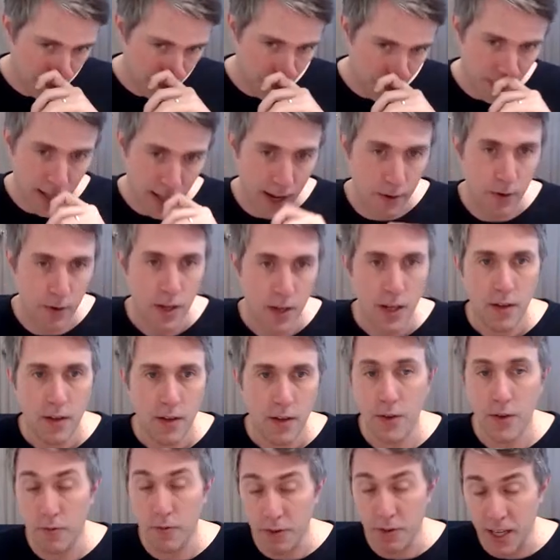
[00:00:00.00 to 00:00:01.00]
Now,
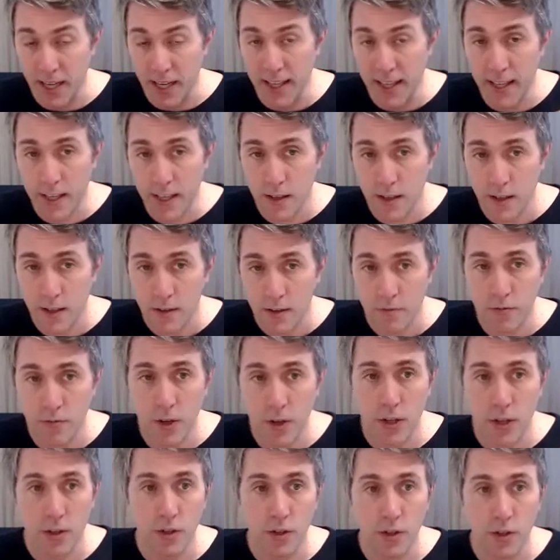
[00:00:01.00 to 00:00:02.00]
the link
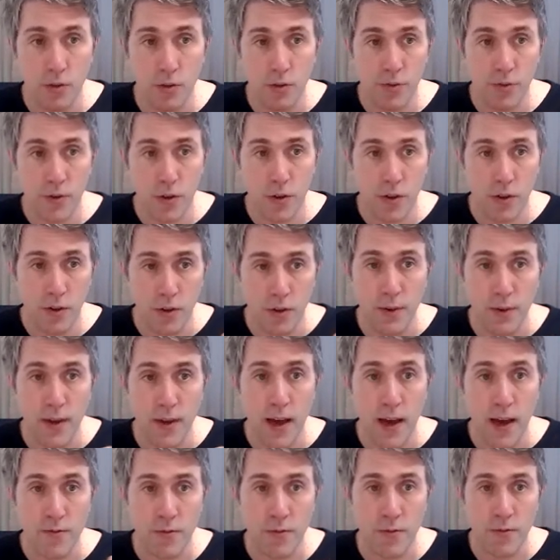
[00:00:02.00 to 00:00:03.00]
that you
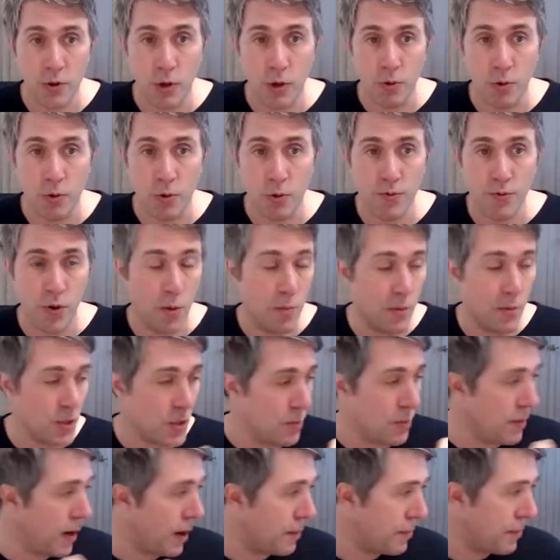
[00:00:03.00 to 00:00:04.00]
get for the Google form, as you
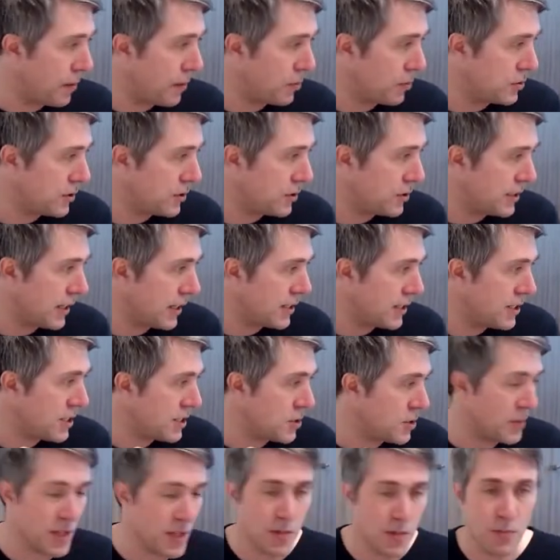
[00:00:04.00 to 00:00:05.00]
might be able to see, it is
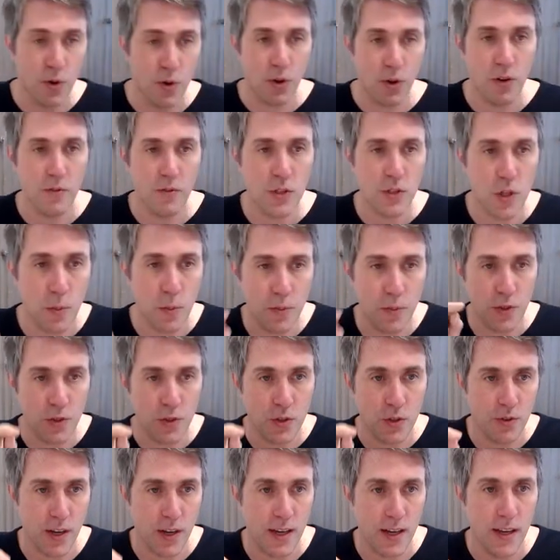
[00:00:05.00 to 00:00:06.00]
a bit small at the top of the
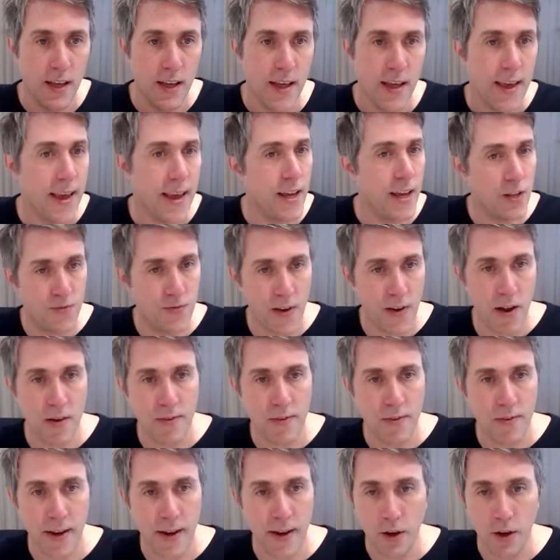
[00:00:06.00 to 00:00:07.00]
screen, is very,
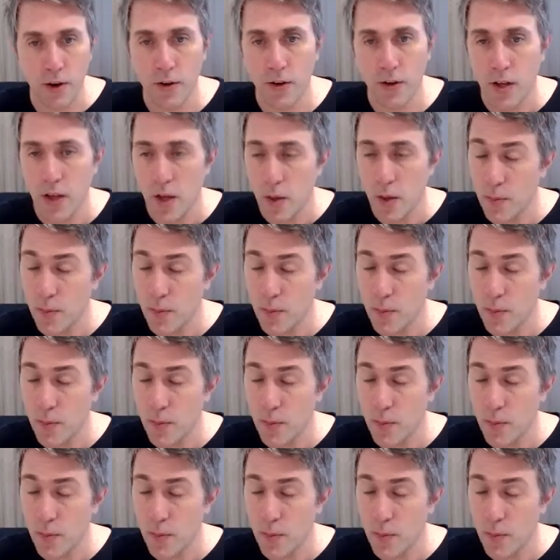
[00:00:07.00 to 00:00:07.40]
very long.